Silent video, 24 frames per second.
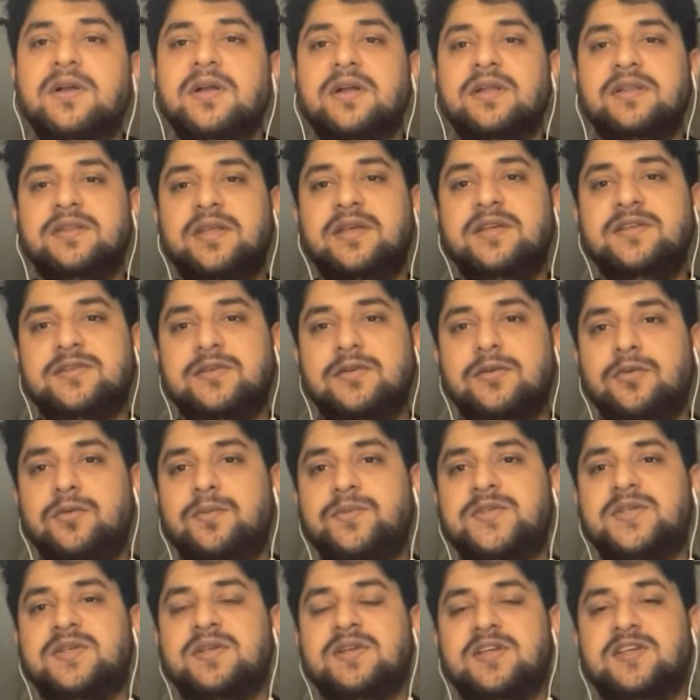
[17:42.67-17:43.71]
these
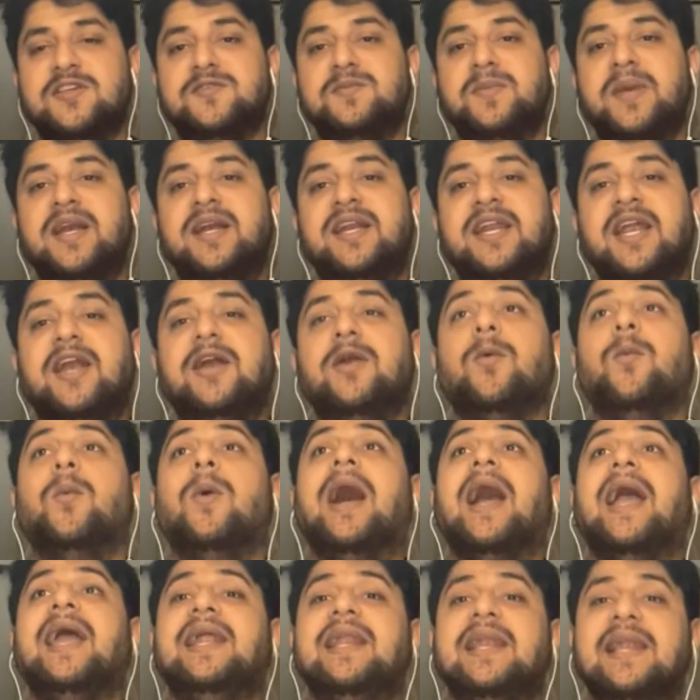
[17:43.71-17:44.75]
groups is maintained,
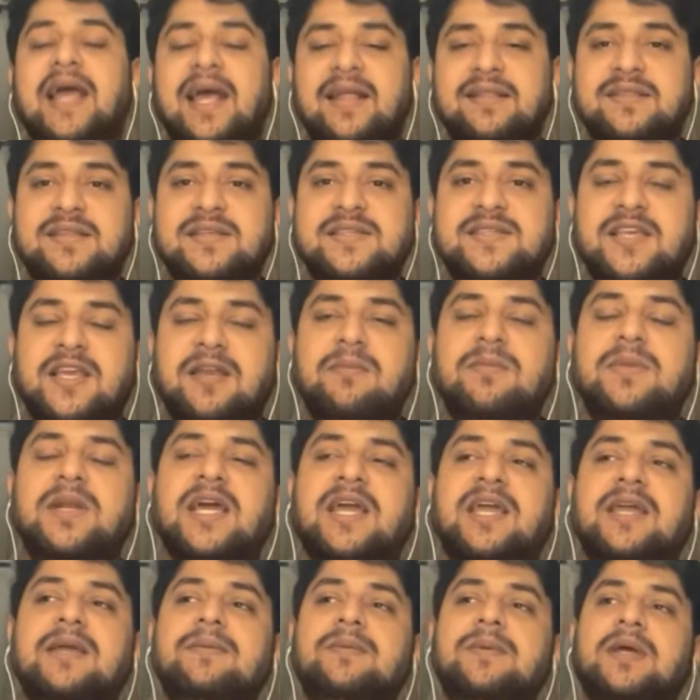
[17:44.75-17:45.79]
while at the same
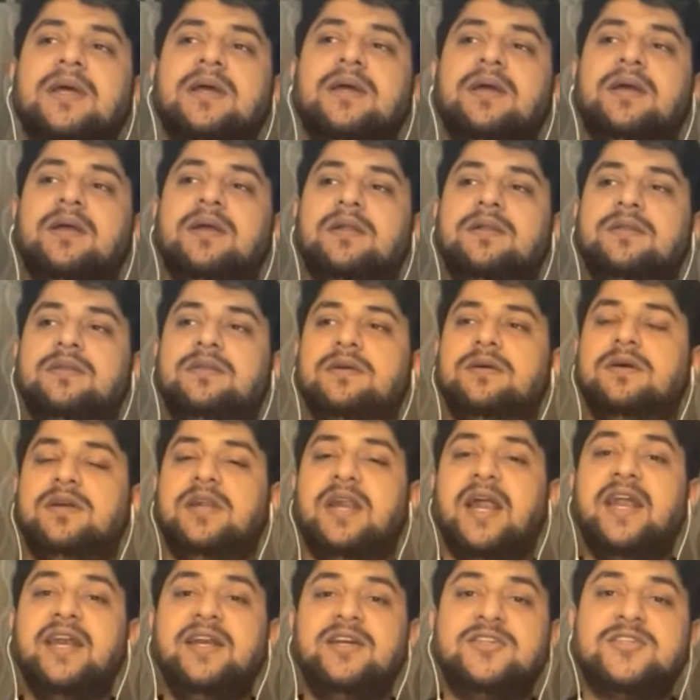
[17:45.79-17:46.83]
time the
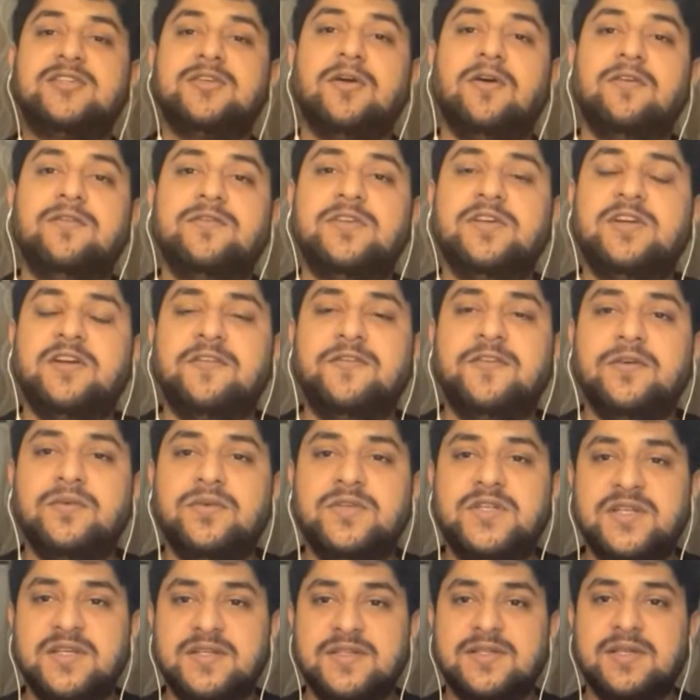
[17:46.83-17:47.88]
rights of the
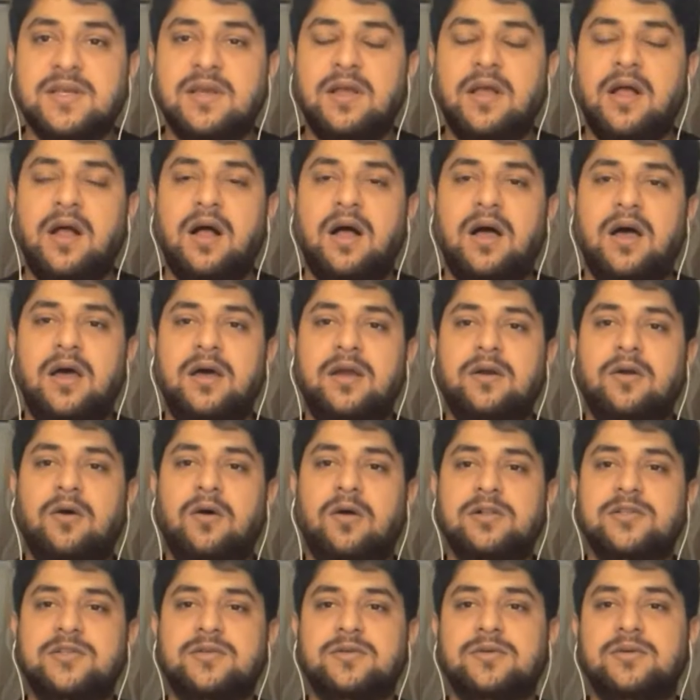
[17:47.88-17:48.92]
refugees are
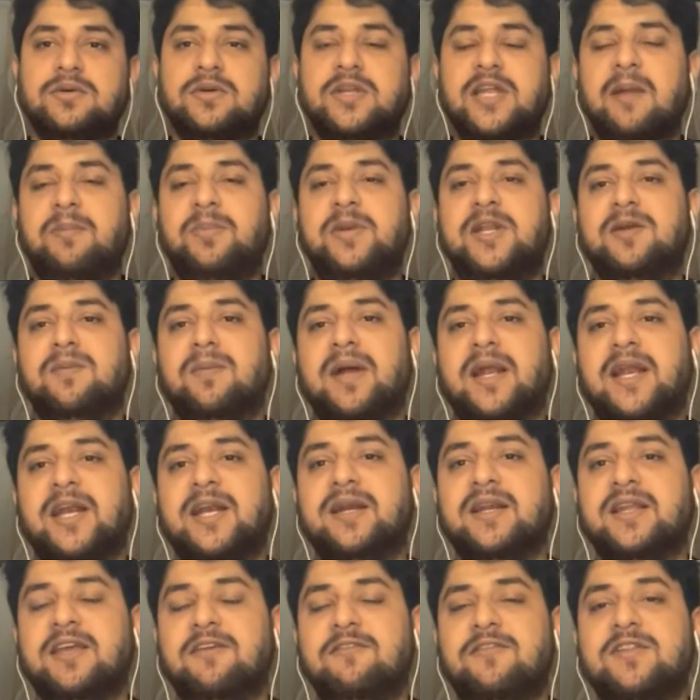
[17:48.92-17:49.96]
also kept in
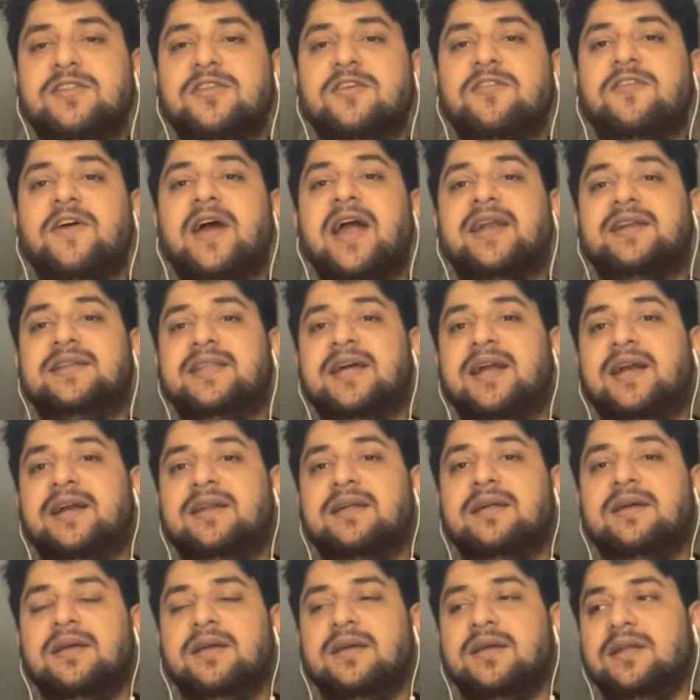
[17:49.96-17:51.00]
mind, given the fact that
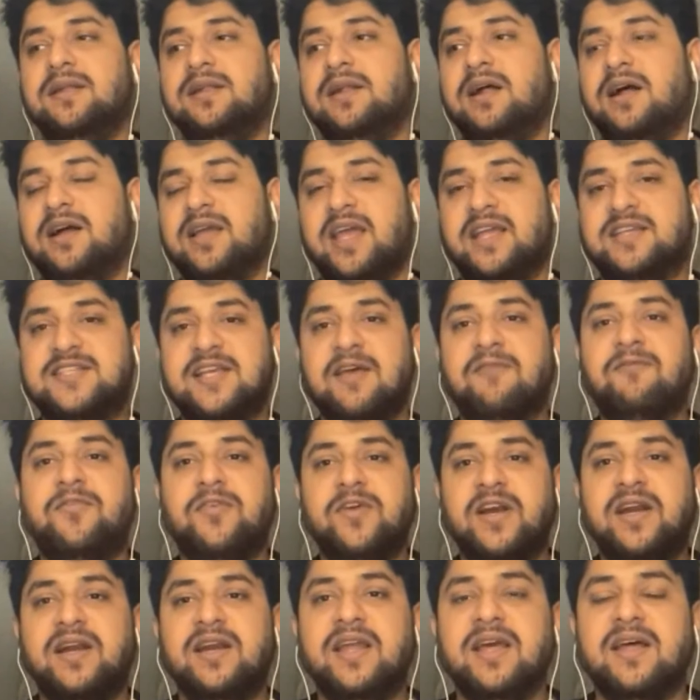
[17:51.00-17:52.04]
except
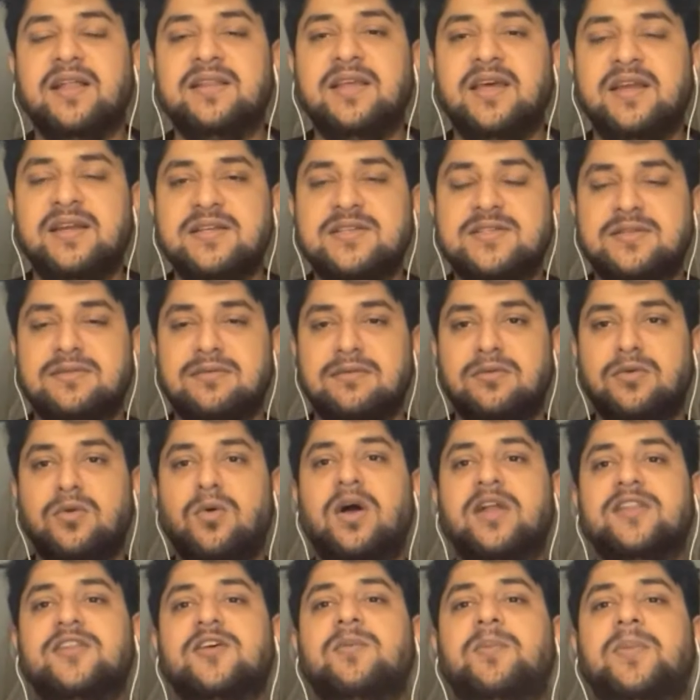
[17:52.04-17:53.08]
for India, there is no
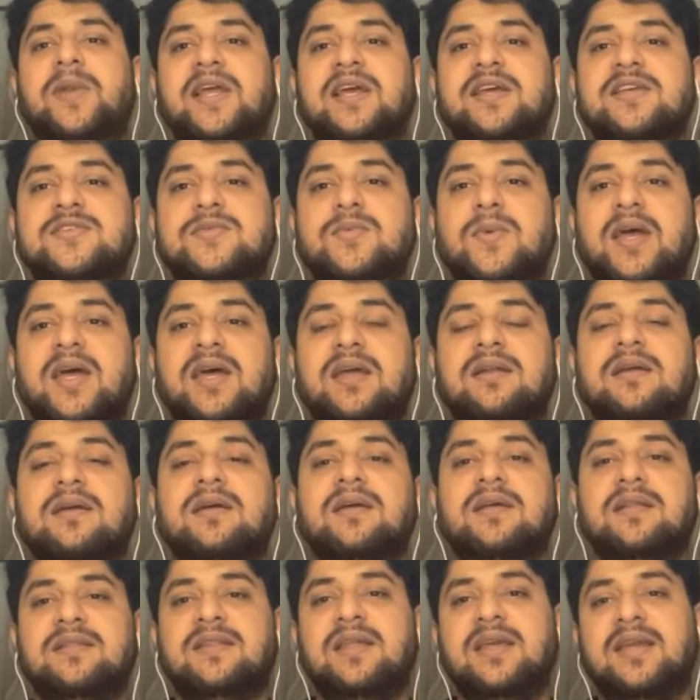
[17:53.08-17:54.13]
other place where
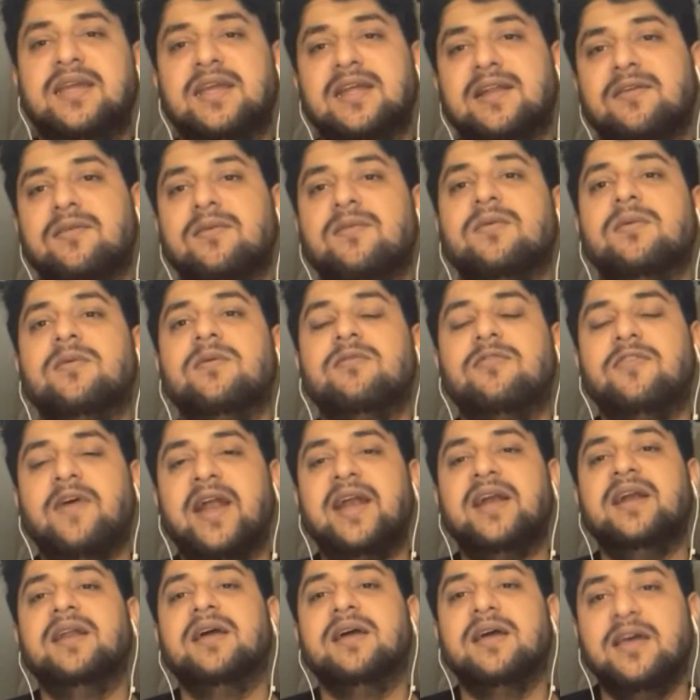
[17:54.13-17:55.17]
they can
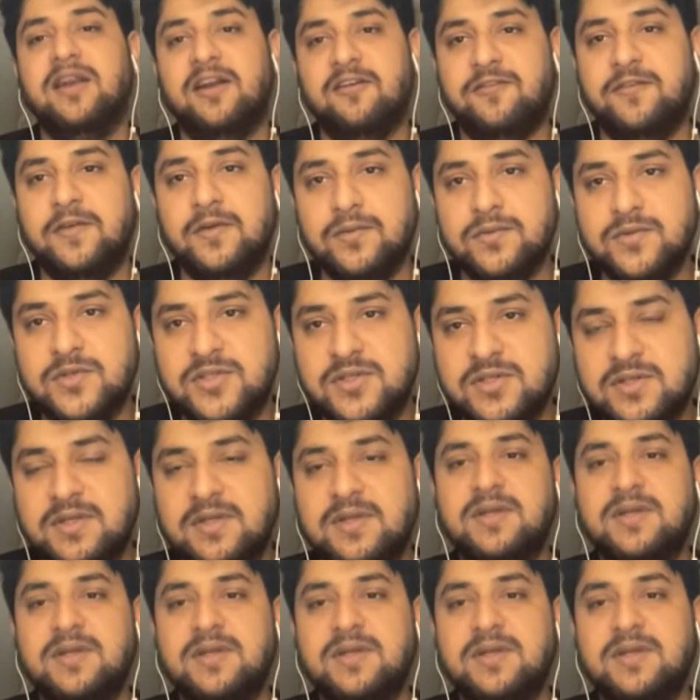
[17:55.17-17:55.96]
find refuge.